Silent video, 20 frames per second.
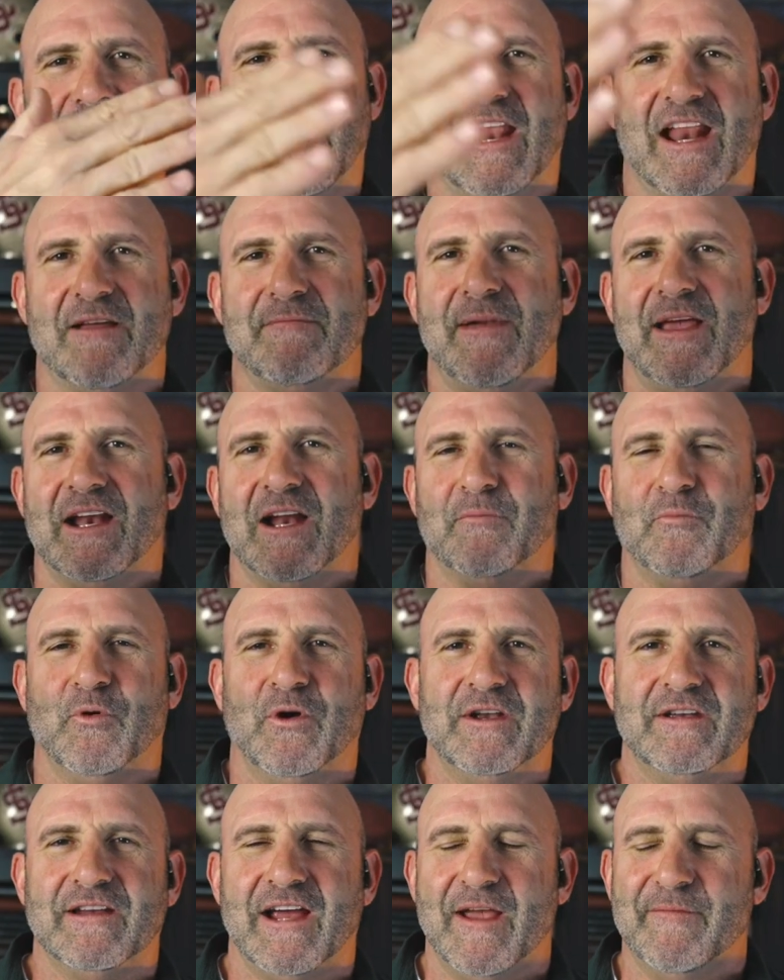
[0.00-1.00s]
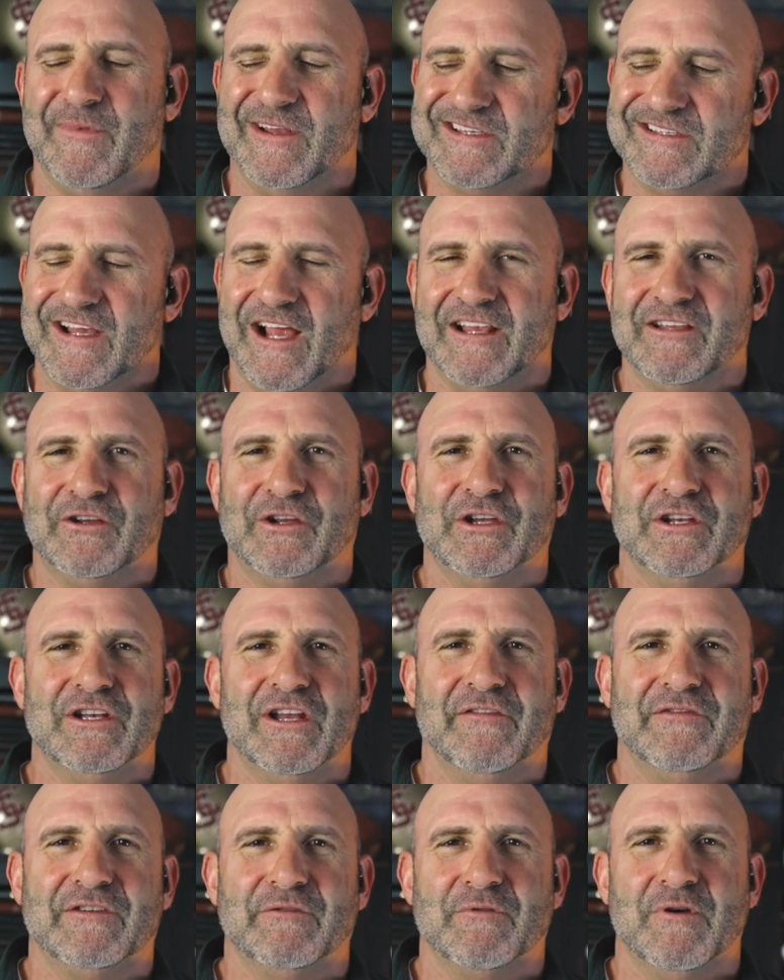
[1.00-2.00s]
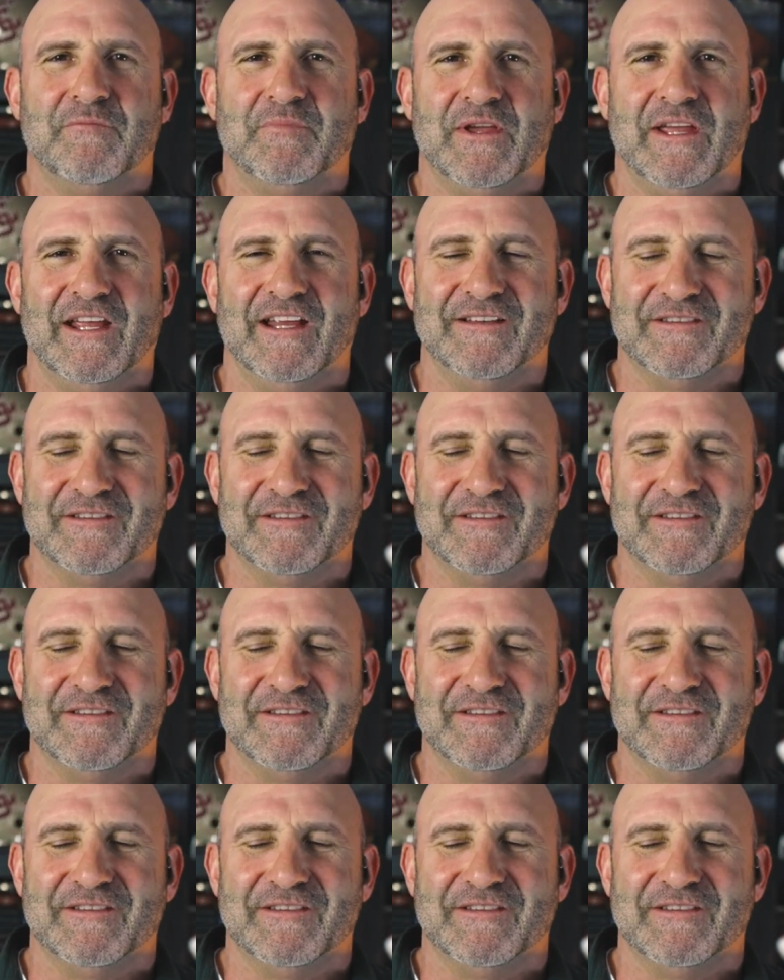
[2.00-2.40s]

that I made up one time, but it's not good enough to repeat.